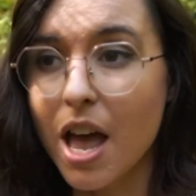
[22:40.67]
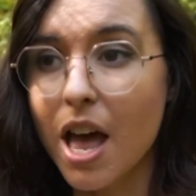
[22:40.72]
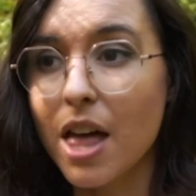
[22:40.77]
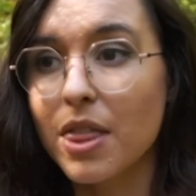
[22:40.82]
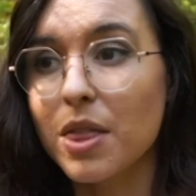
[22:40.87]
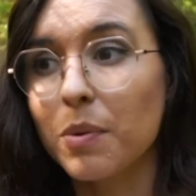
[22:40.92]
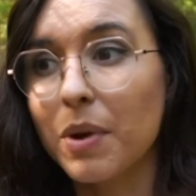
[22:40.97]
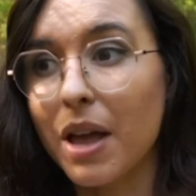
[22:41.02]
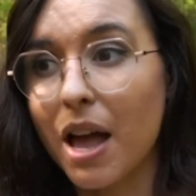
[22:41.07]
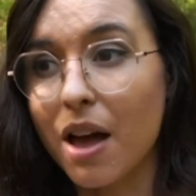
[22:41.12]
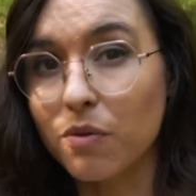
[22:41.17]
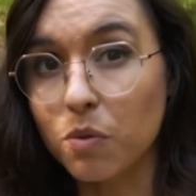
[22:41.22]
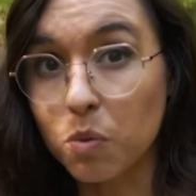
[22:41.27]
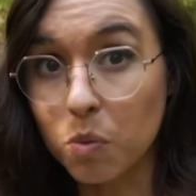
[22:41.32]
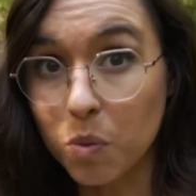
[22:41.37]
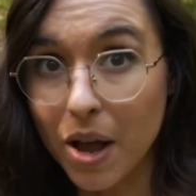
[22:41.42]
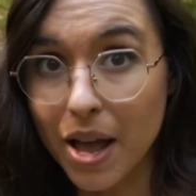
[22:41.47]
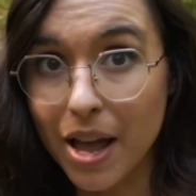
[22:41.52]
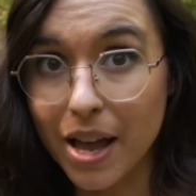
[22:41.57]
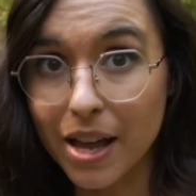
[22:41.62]
And then we have
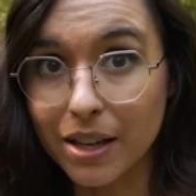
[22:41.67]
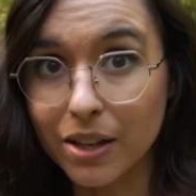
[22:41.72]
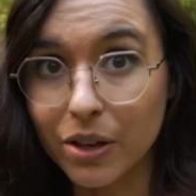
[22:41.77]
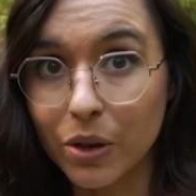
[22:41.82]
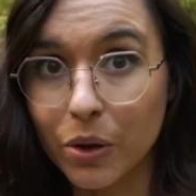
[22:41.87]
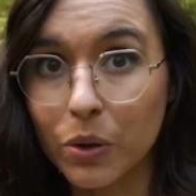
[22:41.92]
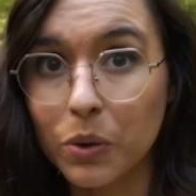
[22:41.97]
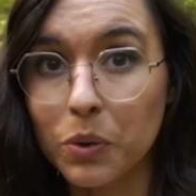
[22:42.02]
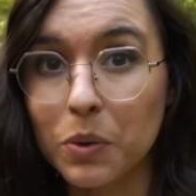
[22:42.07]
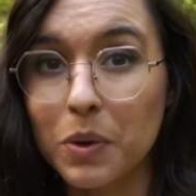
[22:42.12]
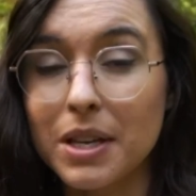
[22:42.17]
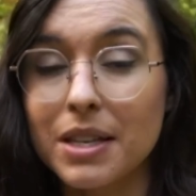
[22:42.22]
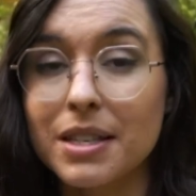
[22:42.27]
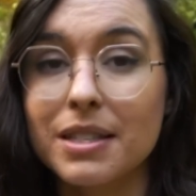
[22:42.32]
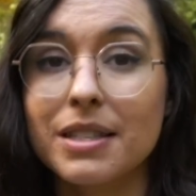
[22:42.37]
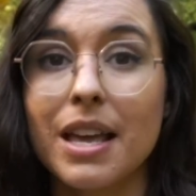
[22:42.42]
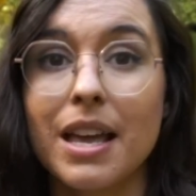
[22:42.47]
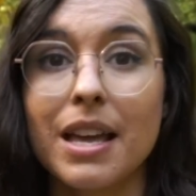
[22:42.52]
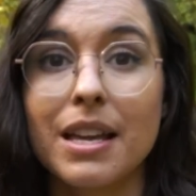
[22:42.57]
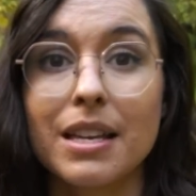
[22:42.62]
Wang, who
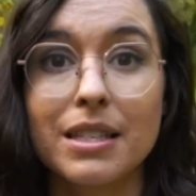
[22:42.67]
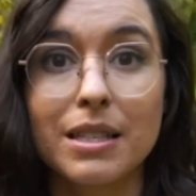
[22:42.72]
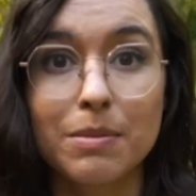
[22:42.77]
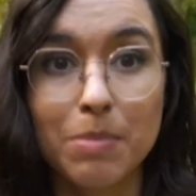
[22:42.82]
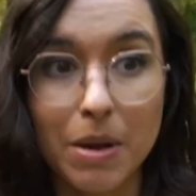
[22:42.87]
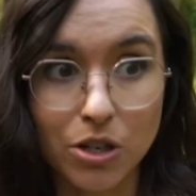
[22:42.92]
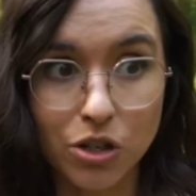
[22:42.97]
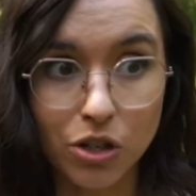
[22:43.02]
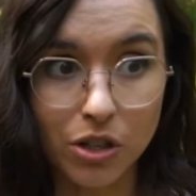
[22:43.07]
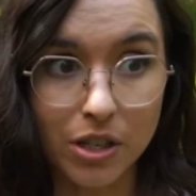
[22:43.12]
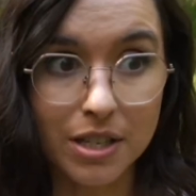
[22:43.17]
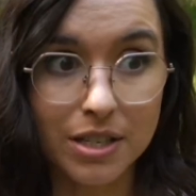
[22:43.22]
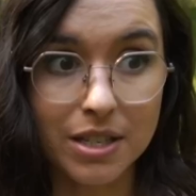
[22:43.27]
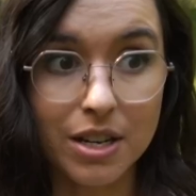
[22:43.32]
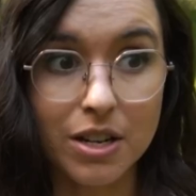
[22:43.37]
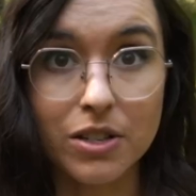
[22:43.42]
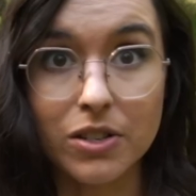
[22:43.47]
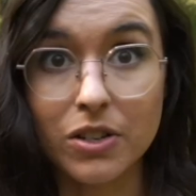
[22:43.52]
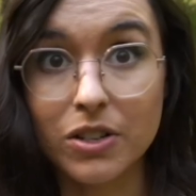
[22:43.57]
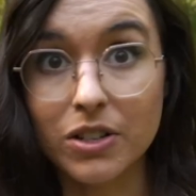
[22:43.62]
is a specialist
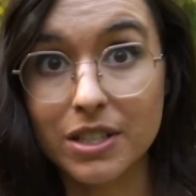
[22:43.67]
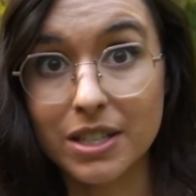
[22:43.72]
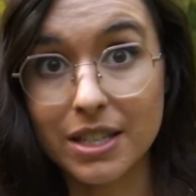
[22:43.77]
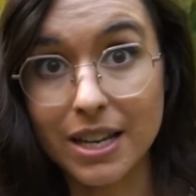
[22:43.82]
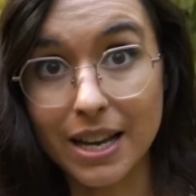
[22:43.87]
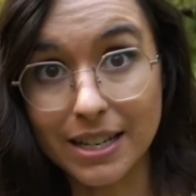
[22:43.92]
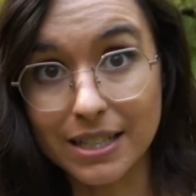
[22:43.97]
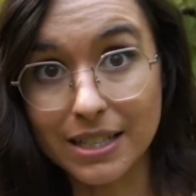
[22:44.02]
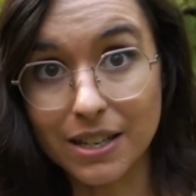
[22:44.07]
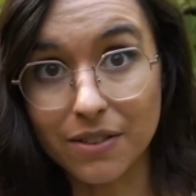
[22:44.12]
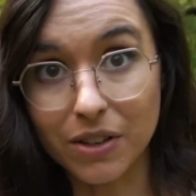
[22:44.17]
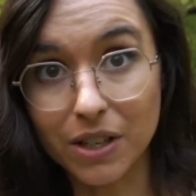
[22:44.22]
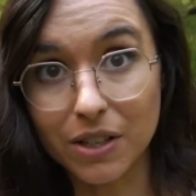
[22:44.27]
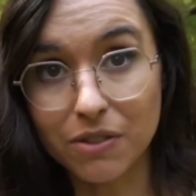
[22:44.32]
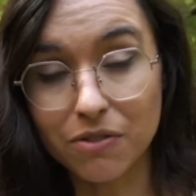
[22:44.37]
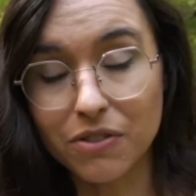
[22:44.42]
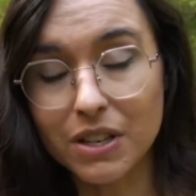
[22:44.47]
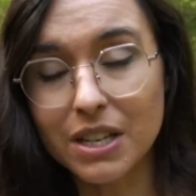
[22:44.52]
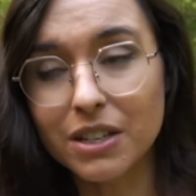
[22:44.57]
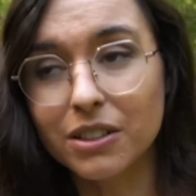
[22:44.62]
in a certain scientific
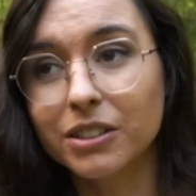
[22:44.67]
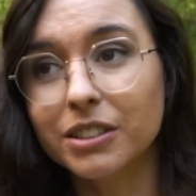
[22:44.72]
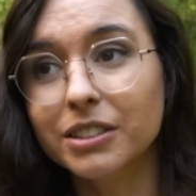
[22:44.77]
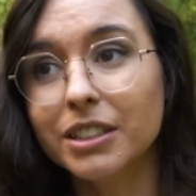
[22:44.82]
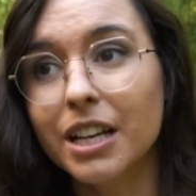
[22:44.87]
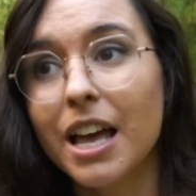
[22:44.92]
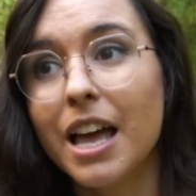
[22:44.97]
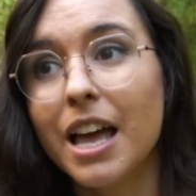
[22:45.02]
field,